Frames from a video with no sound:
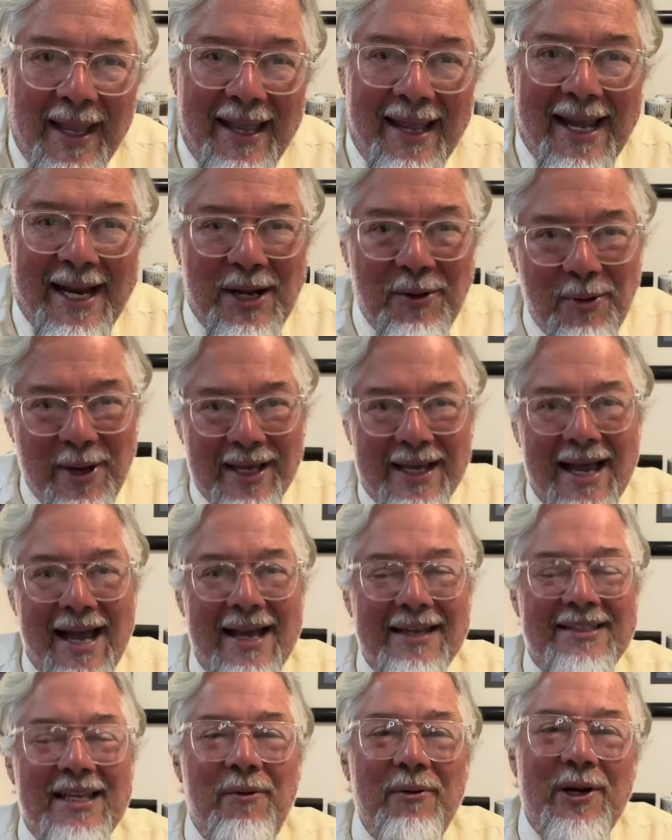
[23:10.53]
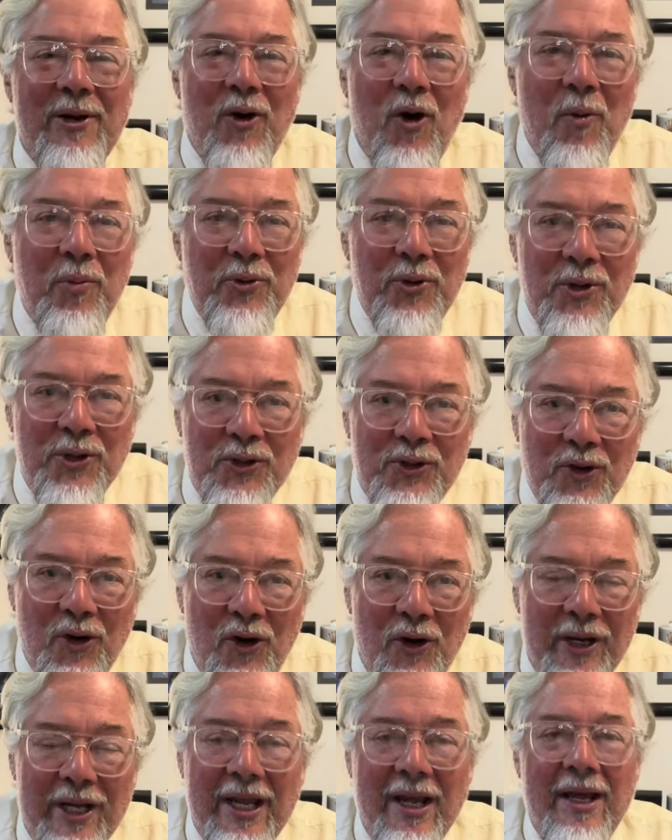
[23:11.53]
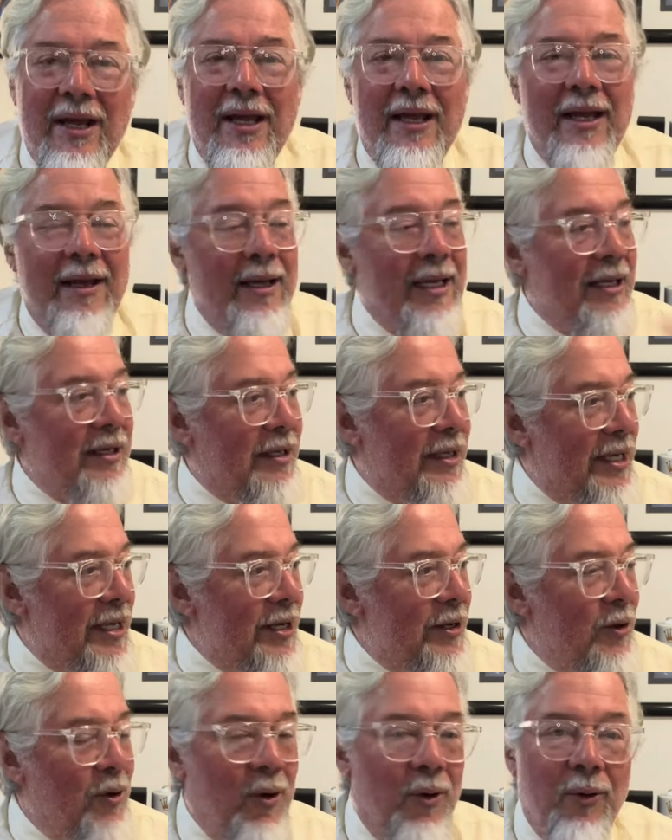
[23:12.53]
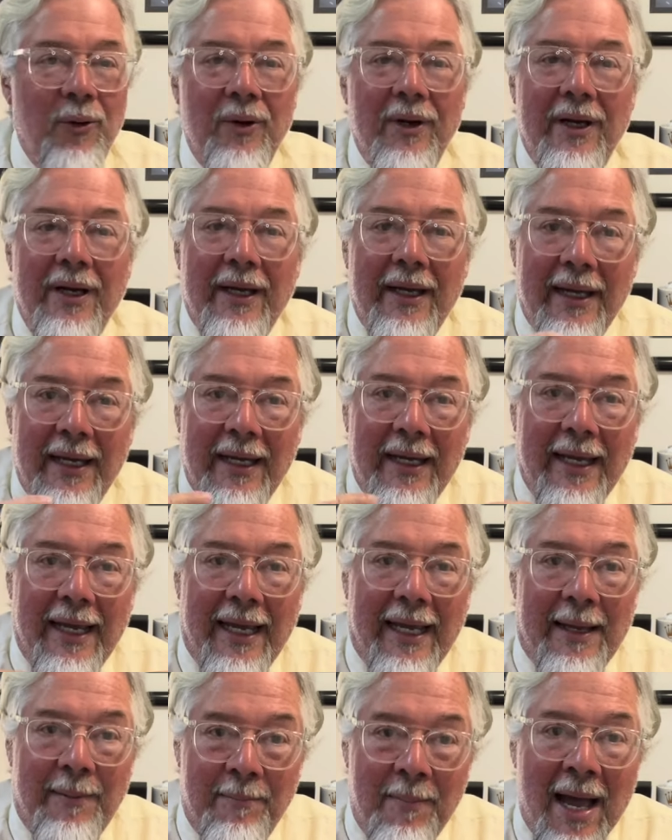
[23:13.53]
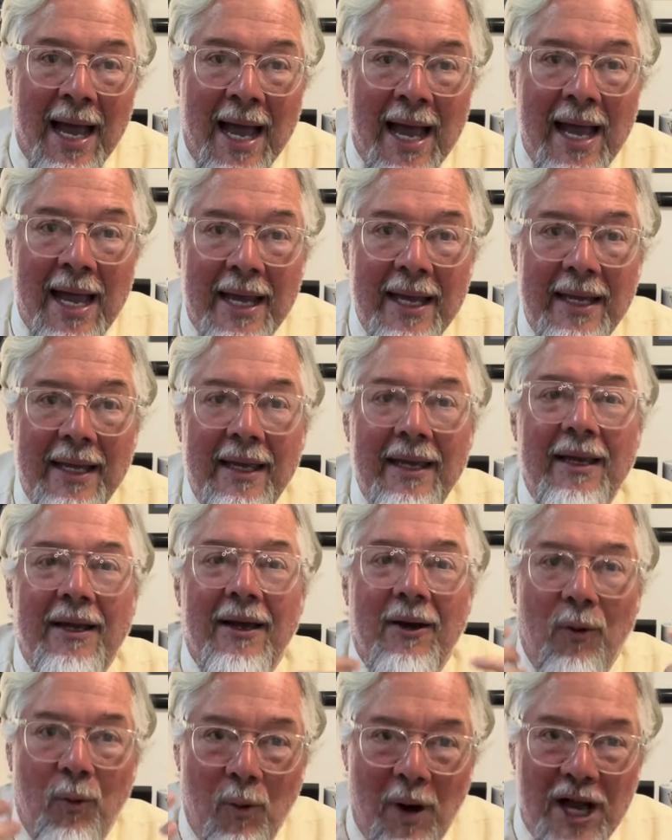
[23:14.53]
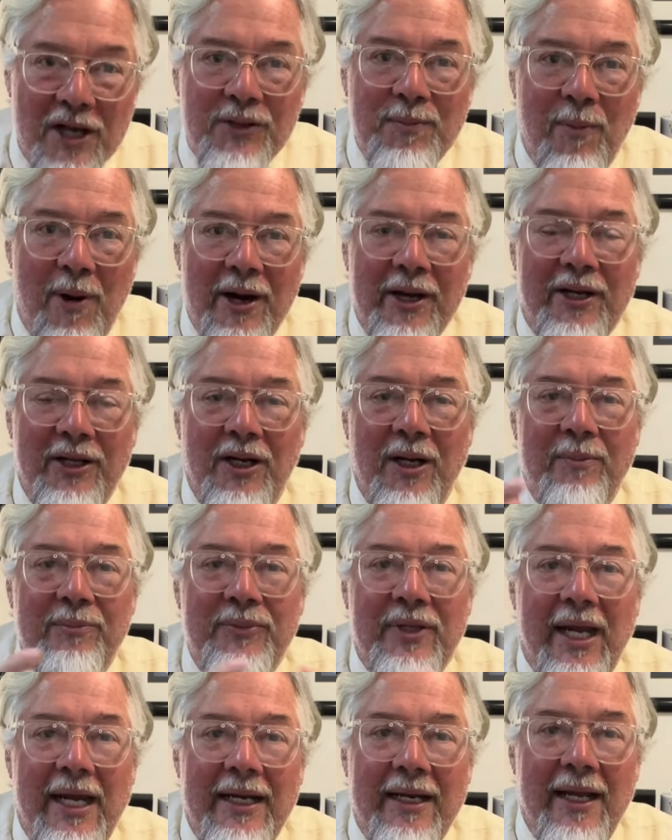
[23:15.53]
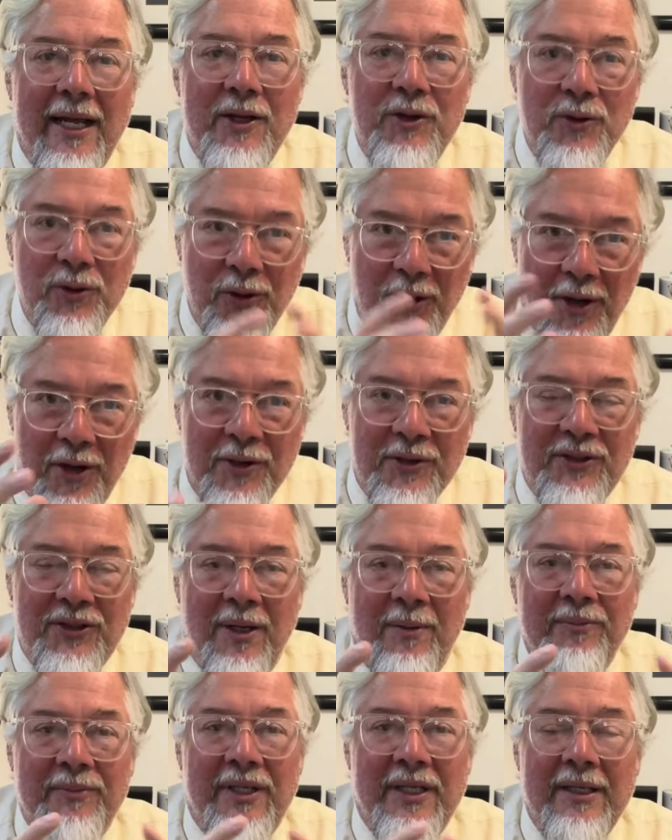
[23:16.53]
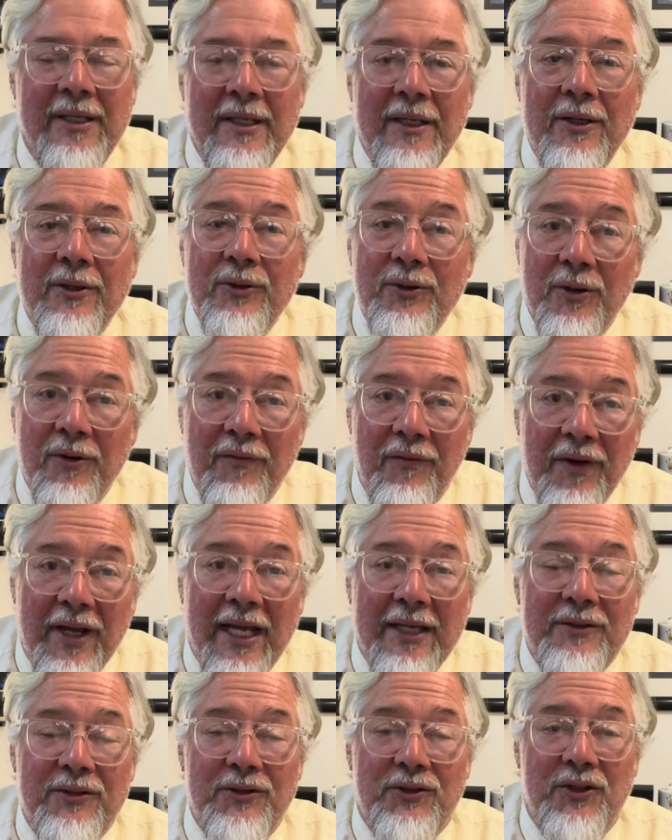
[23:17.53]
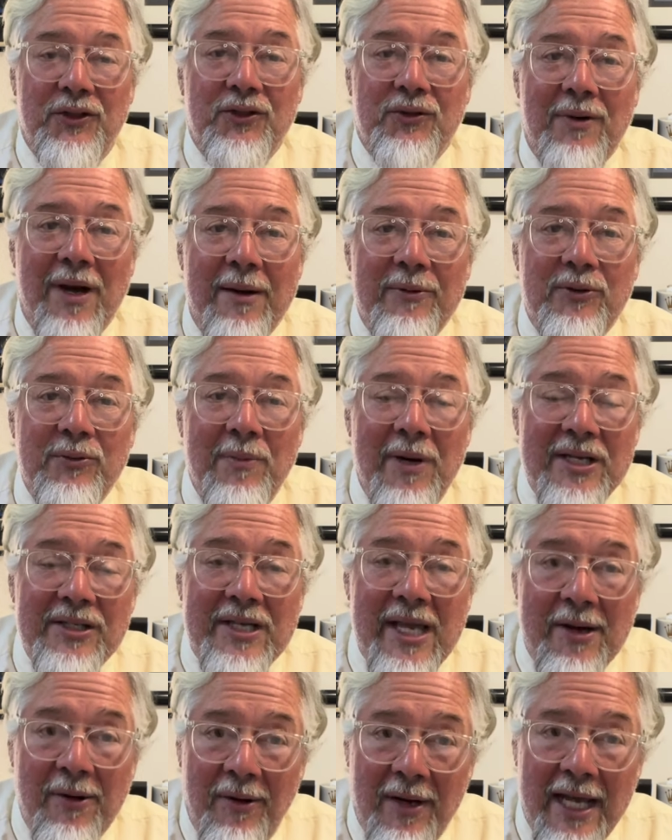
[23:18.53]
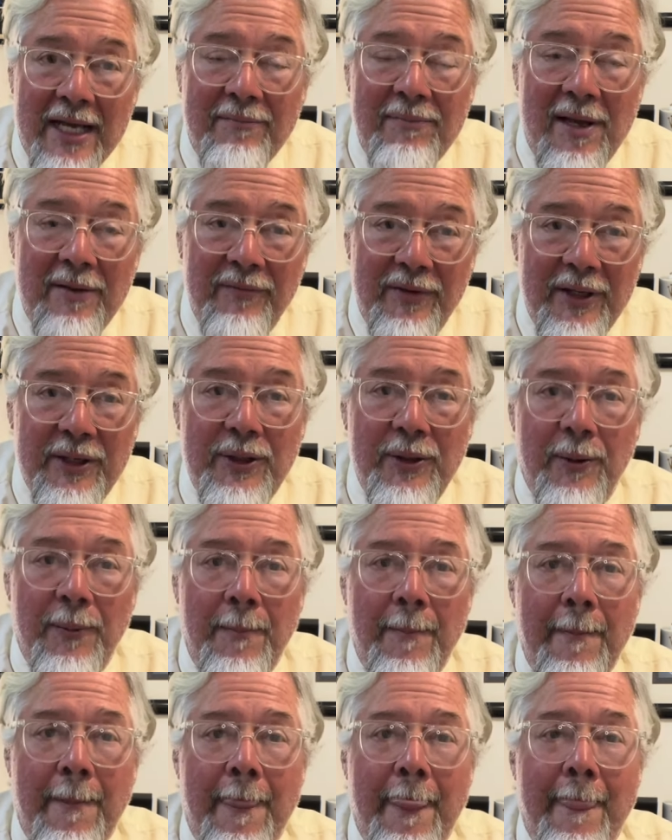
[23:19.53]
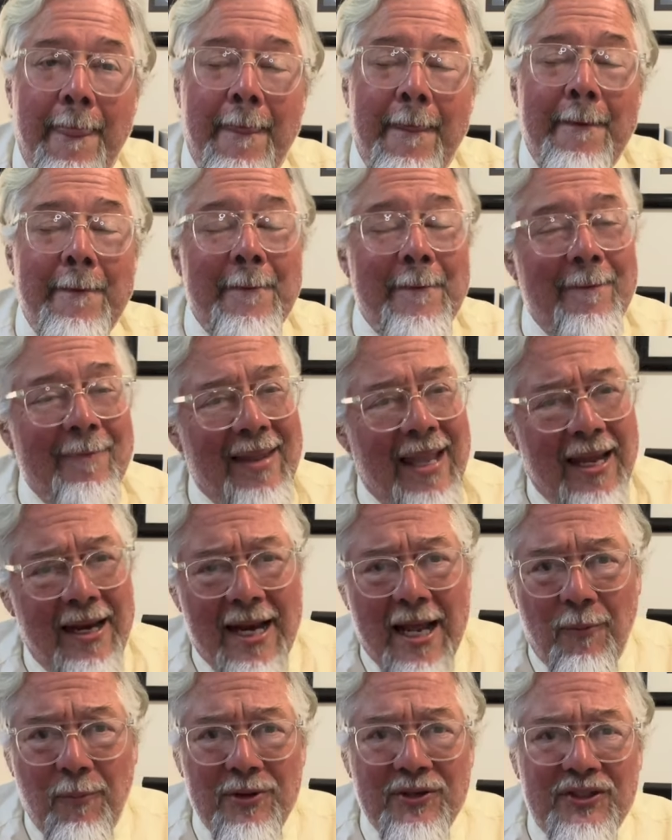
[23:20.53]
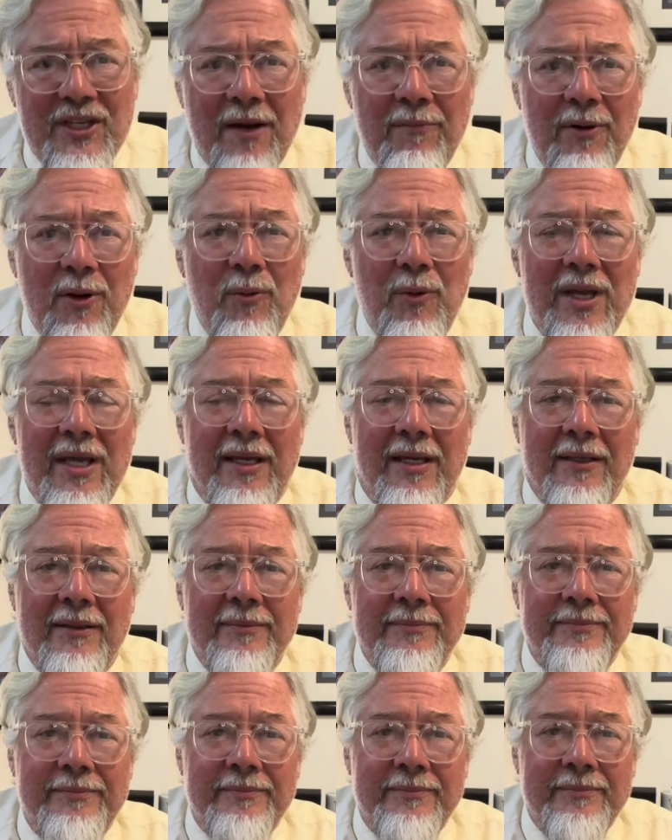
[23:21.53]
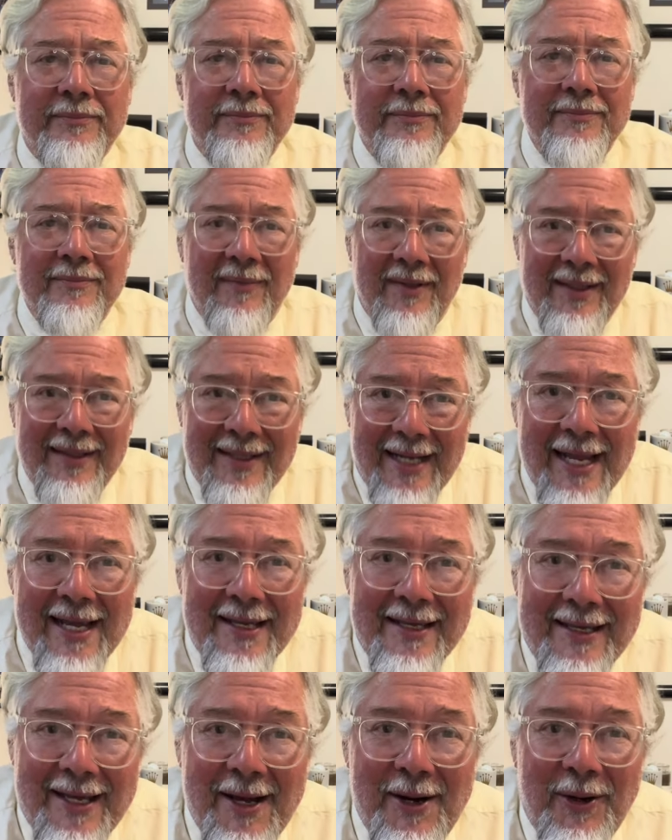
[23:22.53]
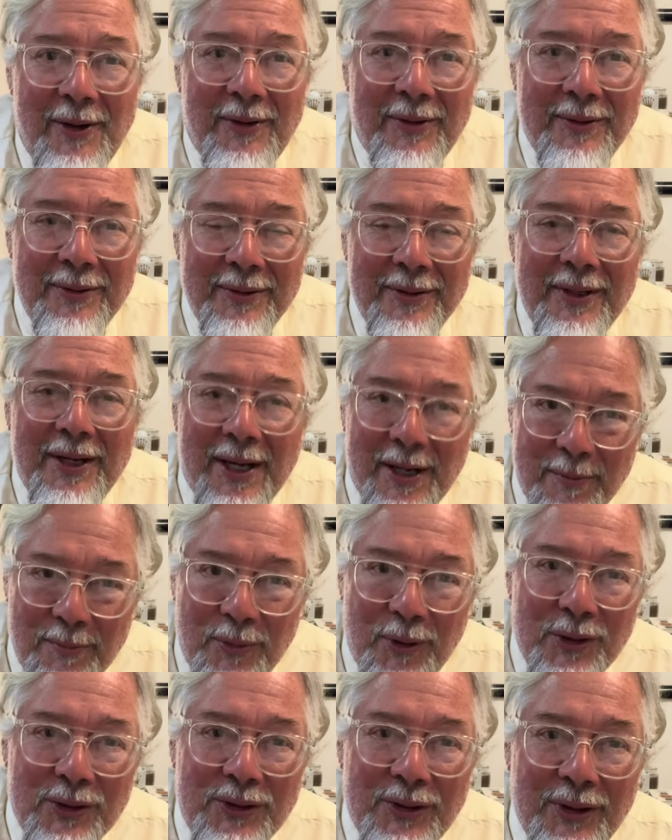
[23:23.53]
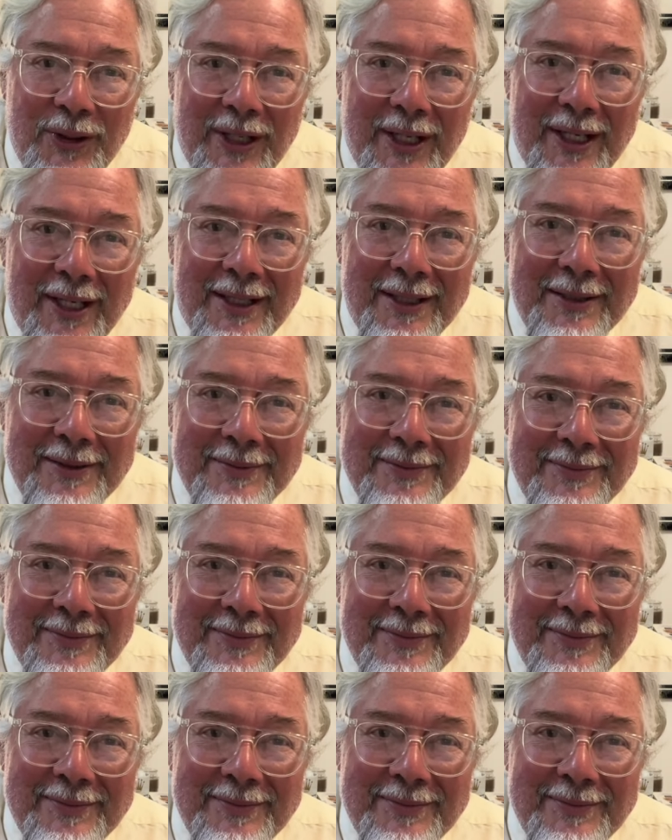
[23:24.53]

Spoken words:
Anyway, guys, I really hope you enjoyed Kino and my watch market update and you learn something. Don't forget to subscribe to my channel, like my video. And like we say every week, take care and brush your hair.